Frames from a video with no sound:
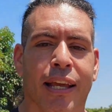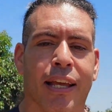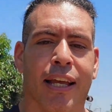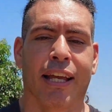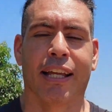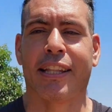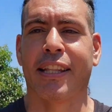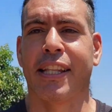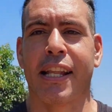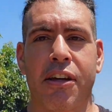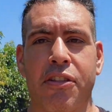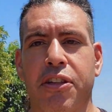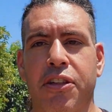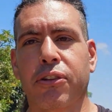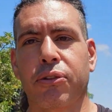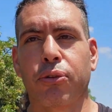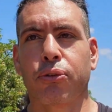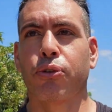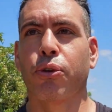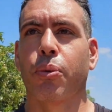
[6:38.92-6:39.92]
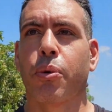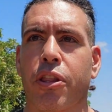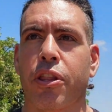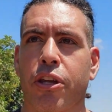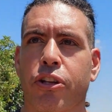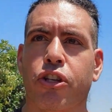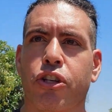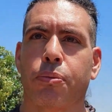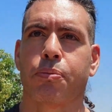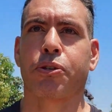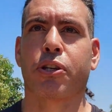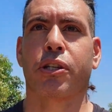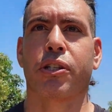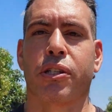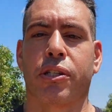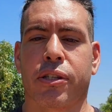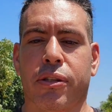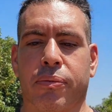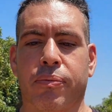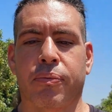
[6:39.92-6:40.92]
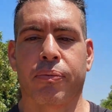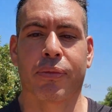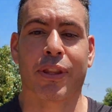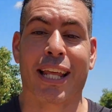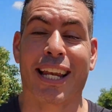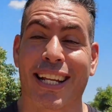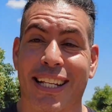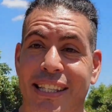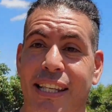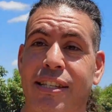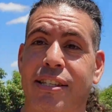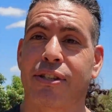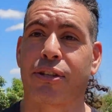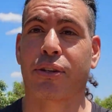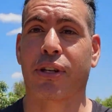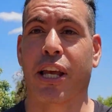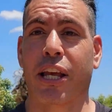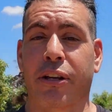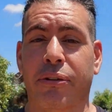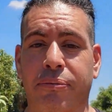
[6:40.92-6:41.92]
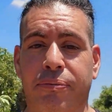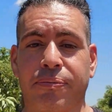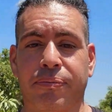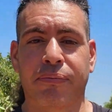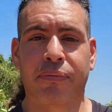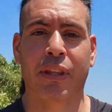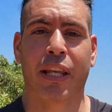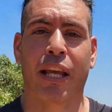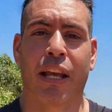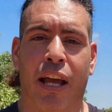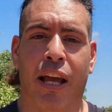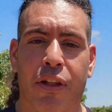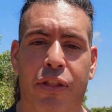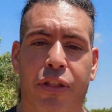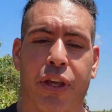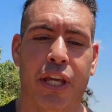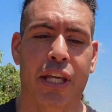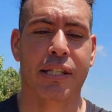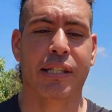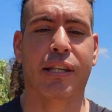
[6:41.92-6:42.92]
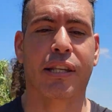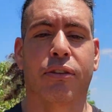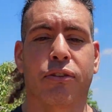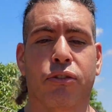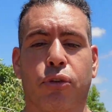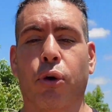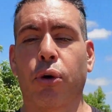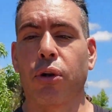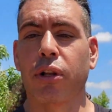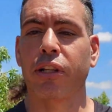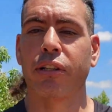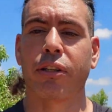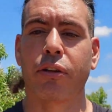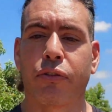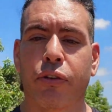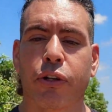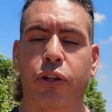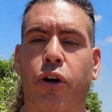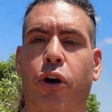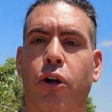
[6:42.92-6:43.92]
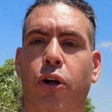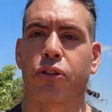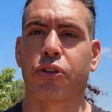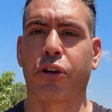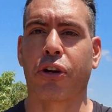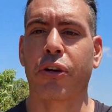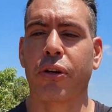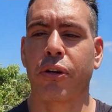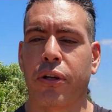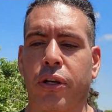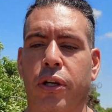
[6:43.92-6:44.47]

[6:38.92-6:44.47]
had nothing to do with the Egyptians that exist today. I think it's a totally different culture.